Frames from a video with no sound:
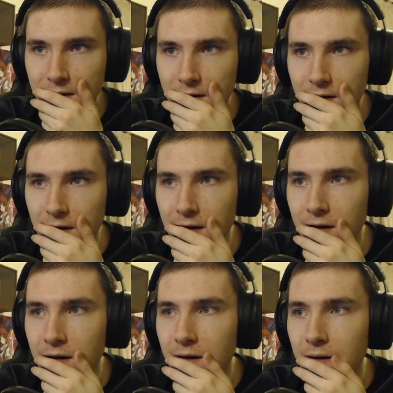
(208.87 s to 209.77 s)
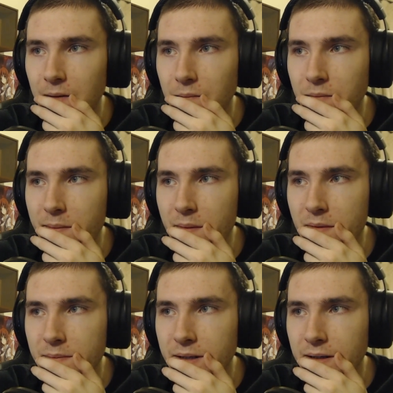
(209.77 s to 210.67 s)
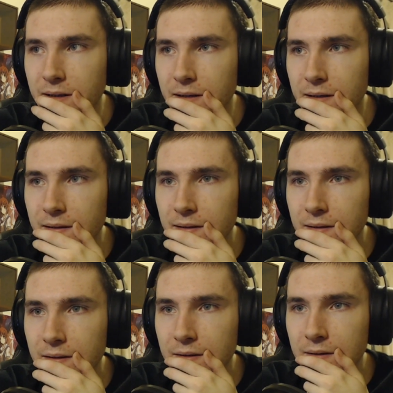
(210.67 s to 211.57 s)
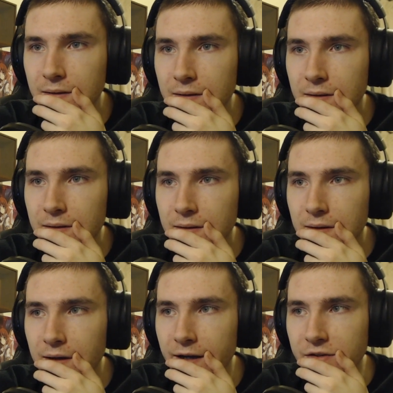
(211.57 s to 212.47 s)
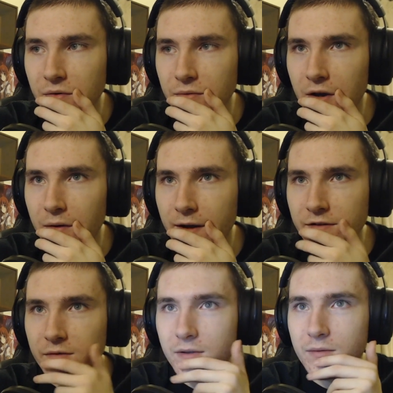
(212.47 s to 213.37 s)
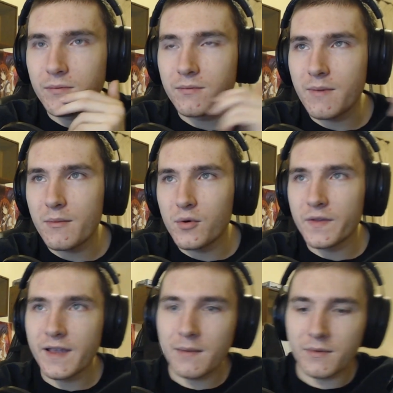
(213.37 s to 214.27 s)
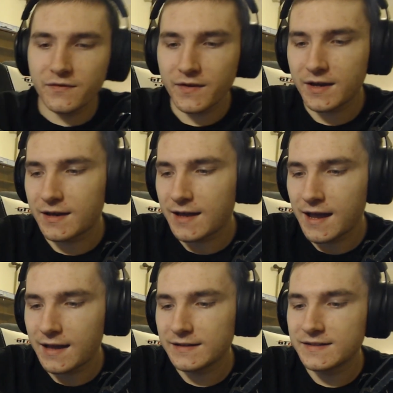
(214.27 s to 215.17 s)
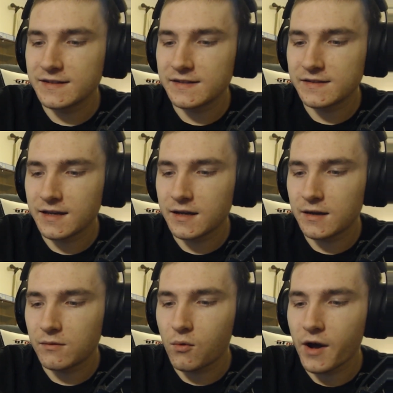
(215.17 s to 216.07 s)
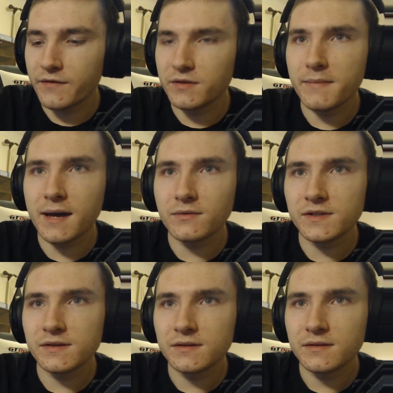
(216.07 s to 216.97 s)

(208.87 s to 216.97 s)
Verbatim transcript: Um, bu-bu-bu-bu. I don't know. I don't know. Remember what the name of uh, Alice's uh, wyvern mount?